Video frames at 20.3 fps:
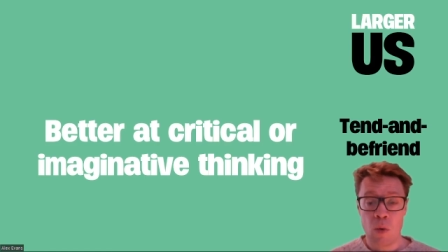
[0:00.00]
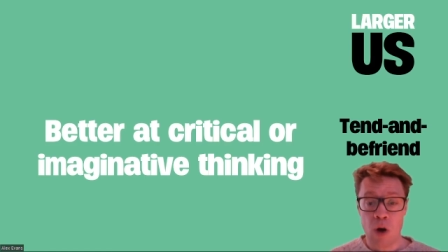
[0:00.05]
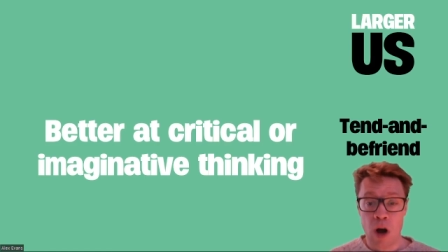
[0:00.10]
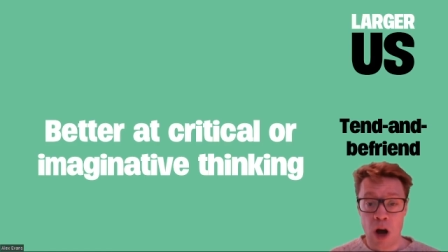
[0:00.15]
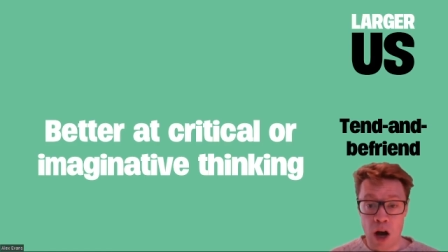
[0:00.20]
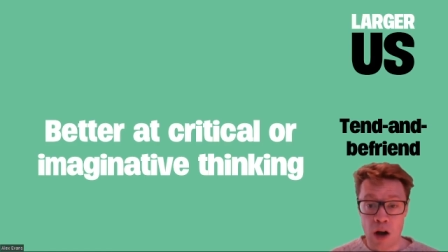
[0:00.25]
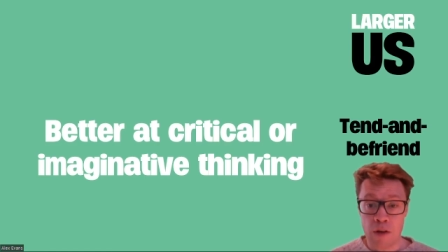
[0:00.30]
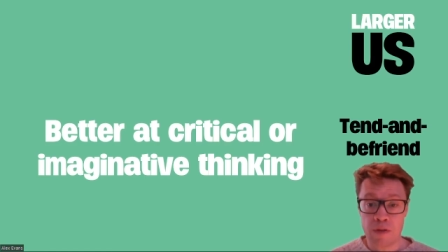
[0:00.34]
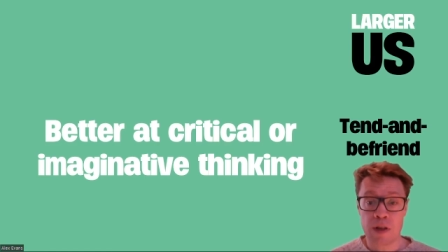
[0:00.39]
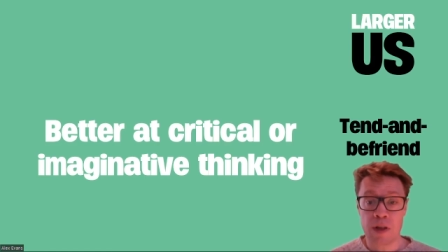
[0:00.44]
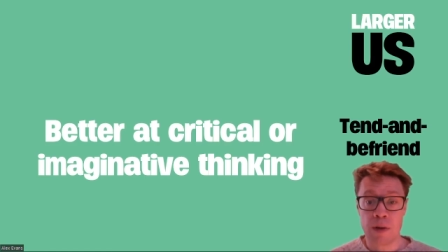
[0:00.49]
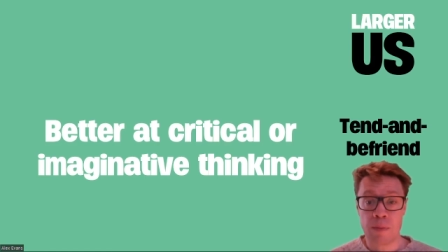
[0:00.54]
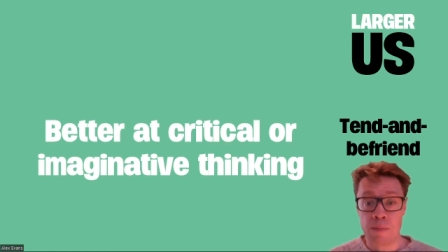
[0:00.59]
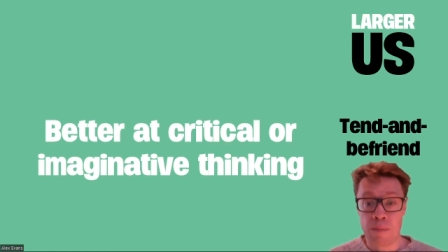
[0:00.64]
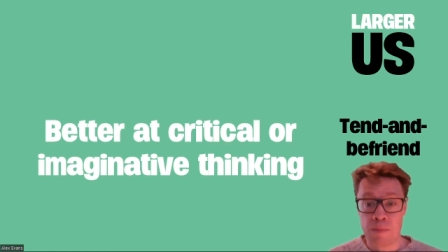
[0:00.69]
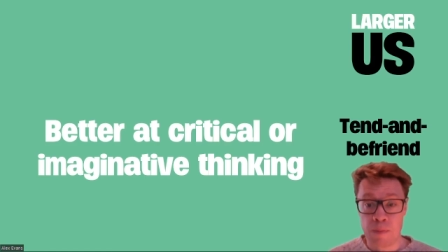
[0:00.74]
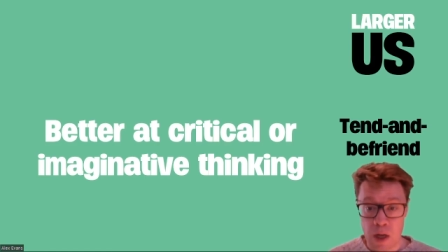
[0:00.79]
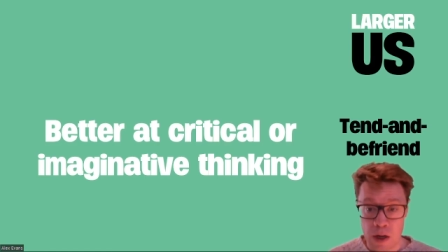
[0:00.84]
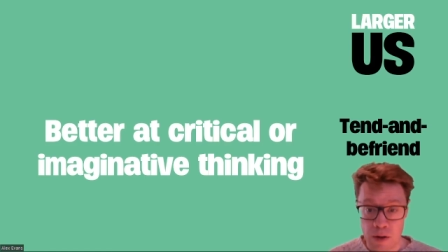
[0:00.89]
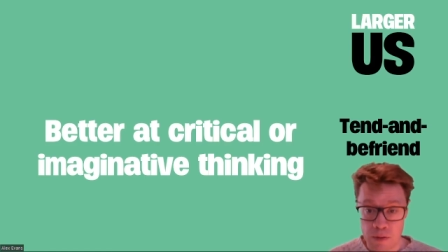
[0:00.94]
after
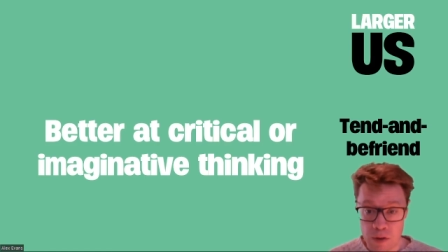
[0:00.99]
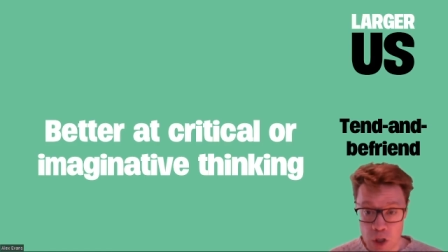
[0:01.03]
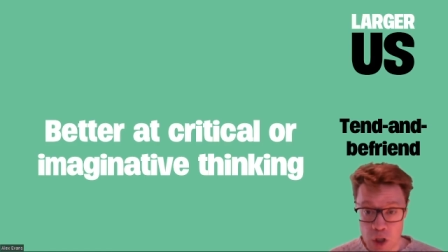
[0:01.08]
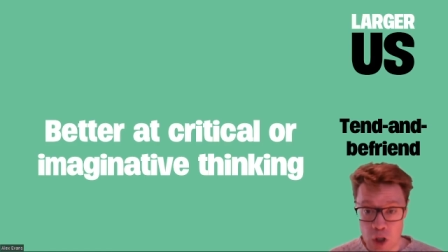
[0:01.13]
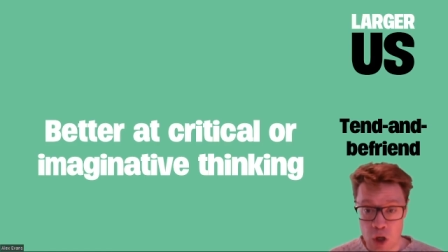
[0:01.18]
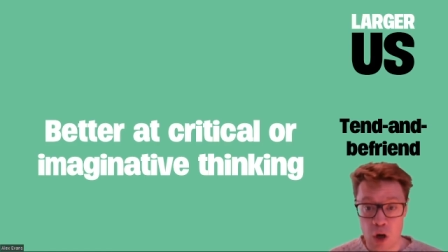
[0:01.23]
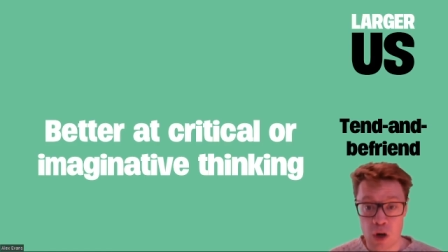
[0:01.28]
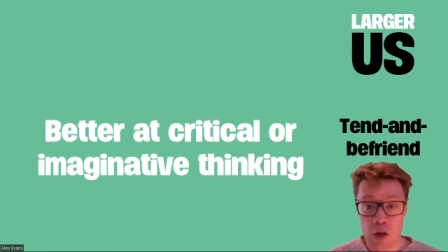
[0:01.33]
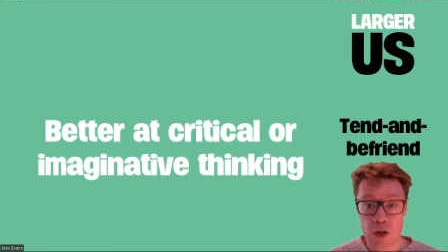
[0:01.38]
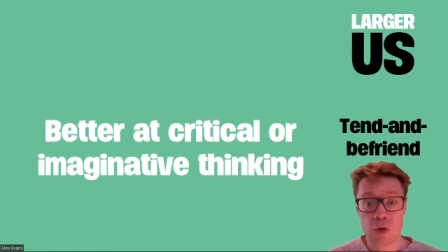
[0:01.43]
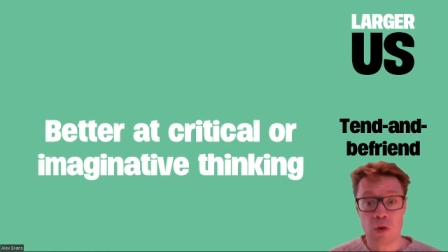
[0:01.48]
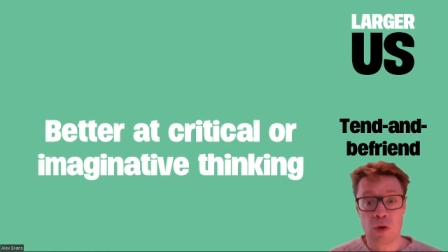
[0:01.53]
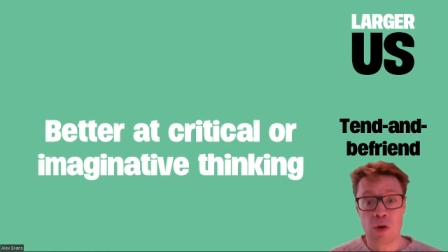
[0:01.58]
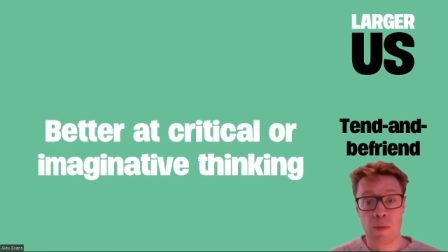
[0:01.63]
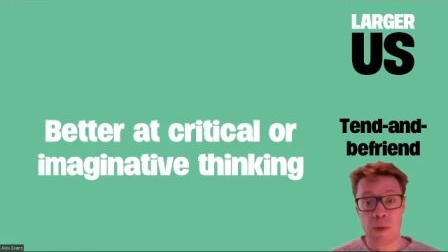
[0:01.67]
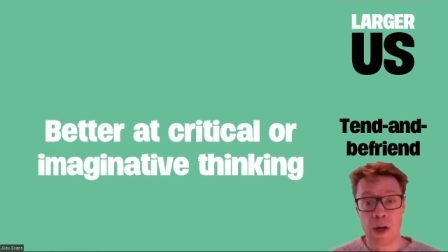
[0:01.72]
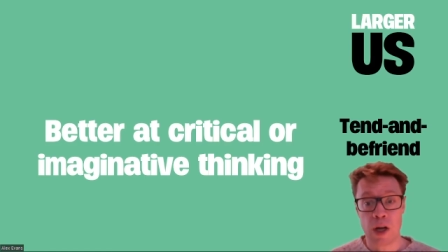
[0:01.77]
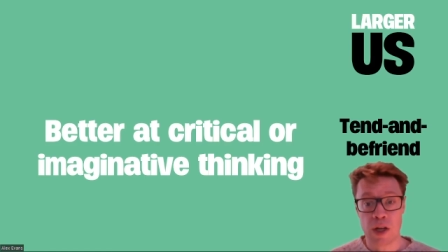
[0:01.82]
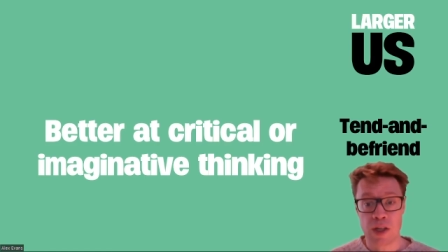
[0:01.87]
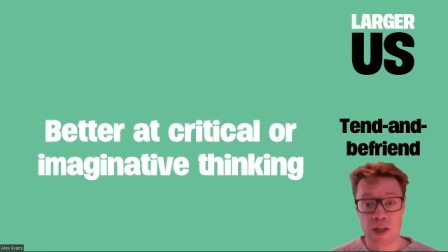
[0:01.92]
kind of shocks or
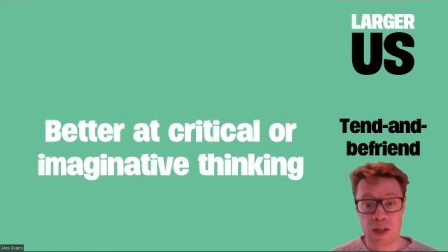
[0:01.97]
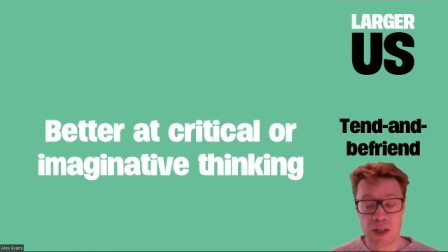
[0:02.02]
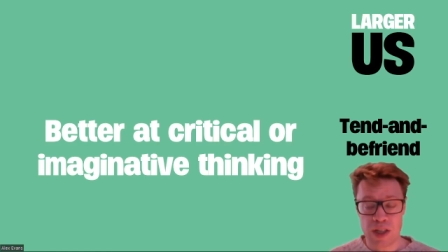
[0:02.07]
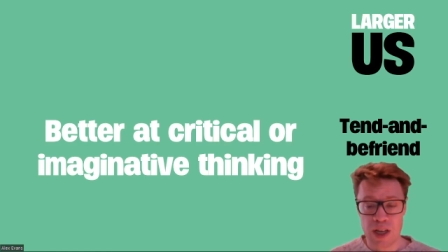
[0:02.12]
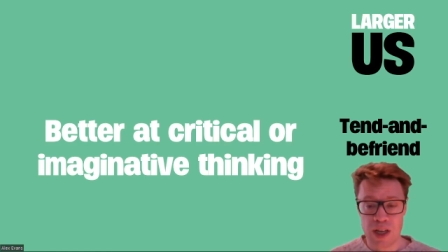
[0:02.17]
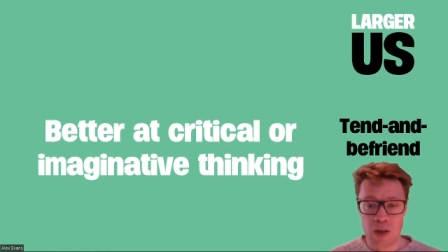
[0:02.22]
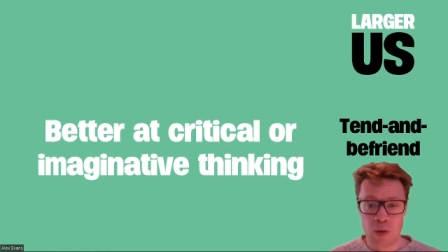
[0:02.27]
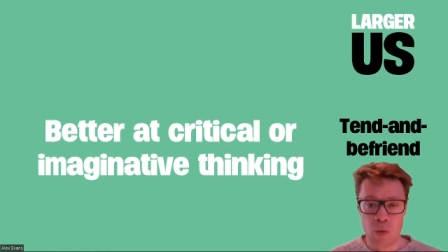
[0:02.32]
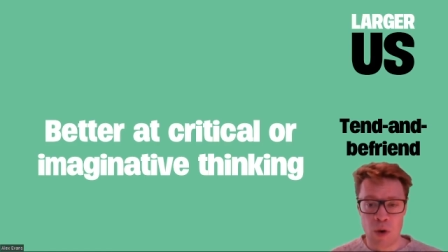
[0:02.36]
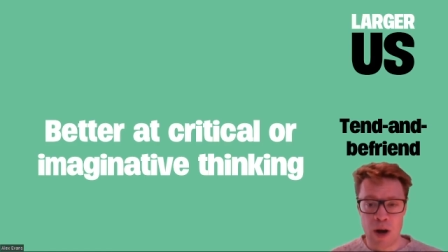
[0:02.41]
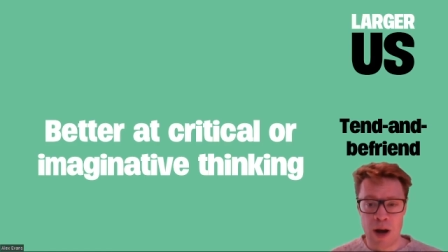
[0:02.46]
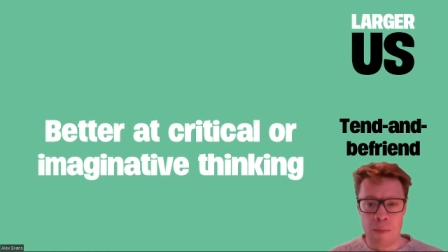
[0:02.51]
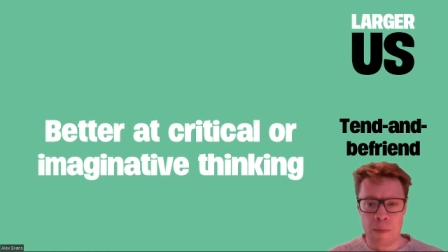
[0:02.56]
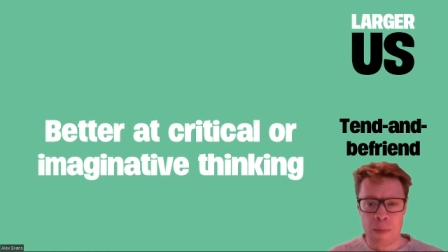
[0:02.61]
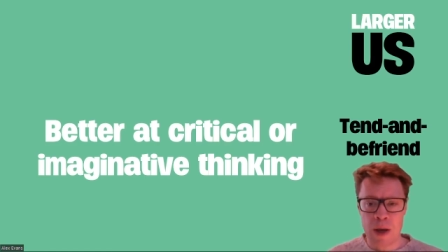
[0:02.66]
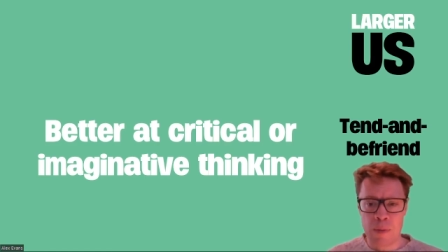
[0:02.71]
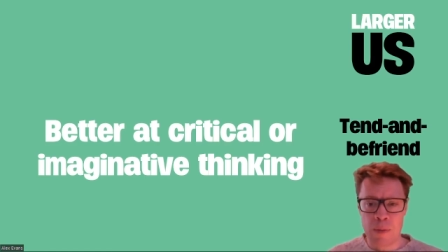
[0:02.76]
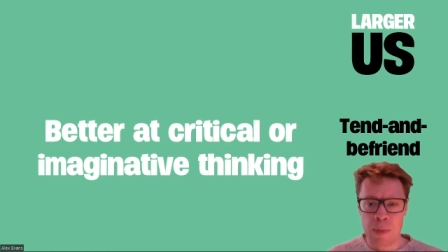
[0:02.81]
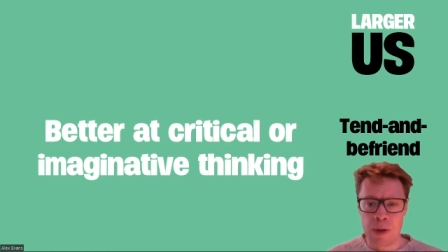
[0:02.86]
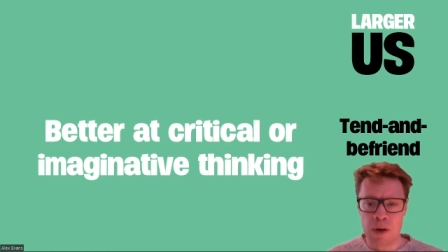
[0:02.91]
emergencies, where
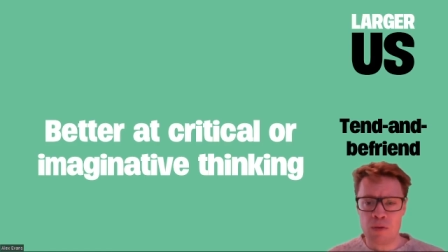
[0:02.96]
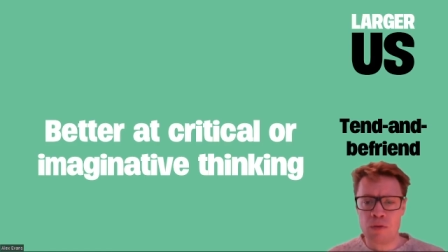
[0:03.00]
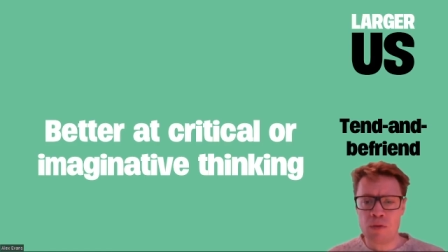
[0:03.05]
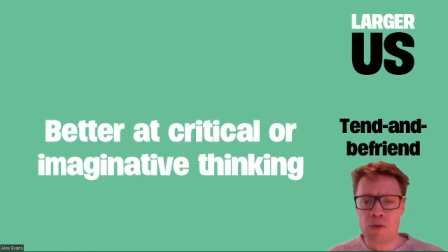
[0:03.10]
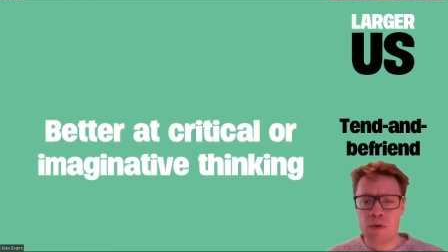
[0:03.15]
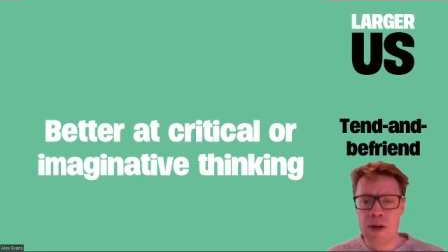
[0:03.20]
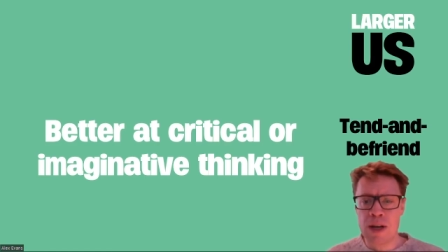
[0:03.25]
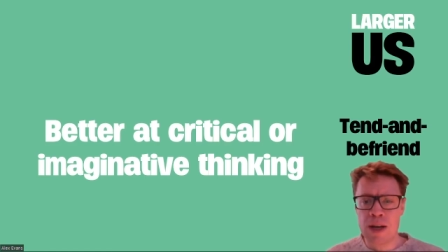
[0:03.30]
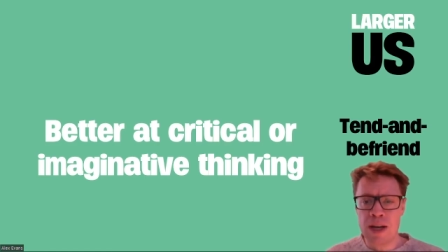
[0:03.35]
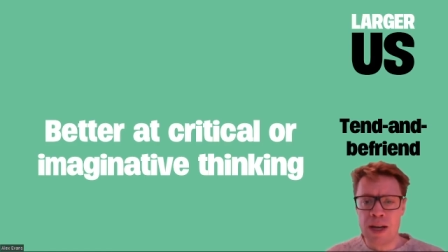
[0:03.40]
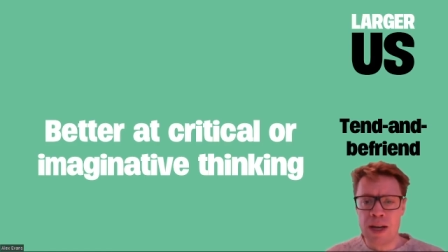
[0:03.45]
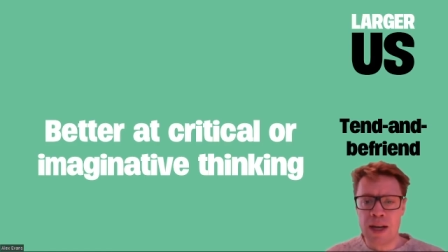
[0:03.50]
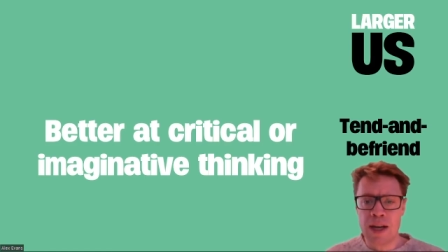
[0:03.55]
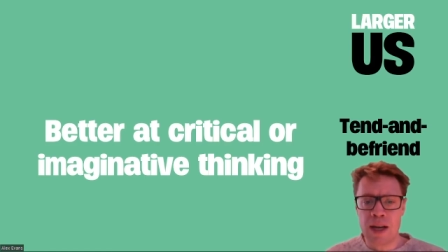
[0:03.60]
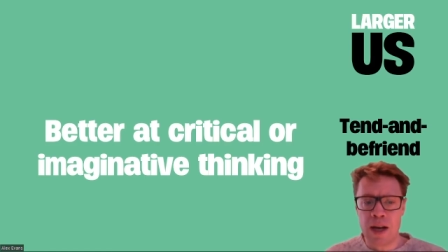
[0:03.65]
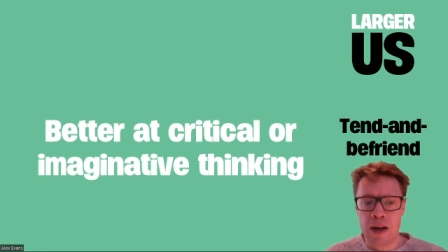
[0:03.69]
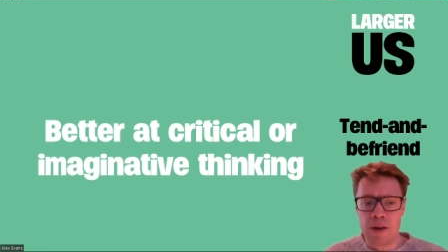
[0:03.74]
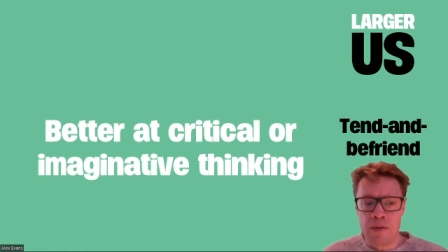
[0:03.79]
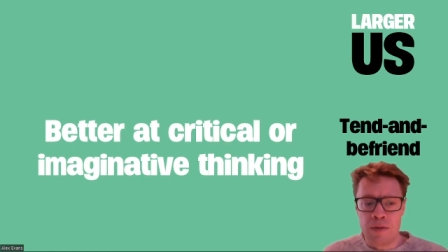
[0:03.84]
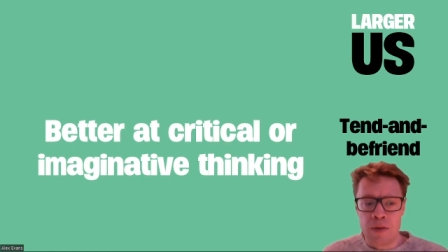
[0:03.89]
people are really
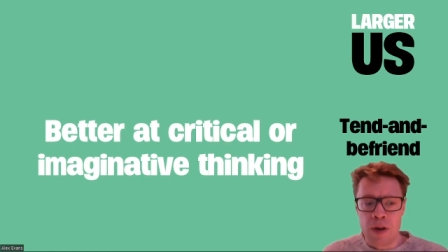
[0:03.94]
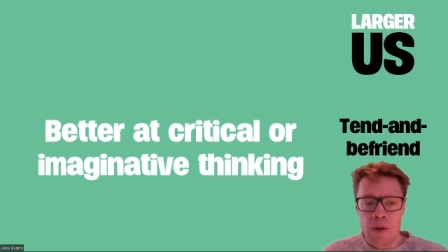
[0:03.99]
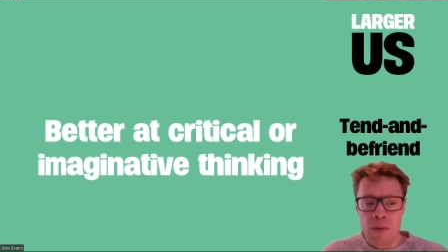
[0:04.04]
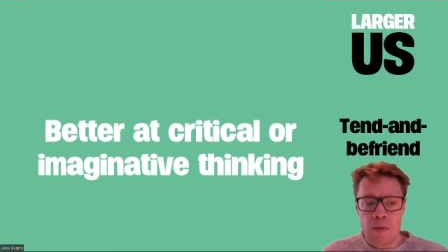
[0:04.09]
kind of,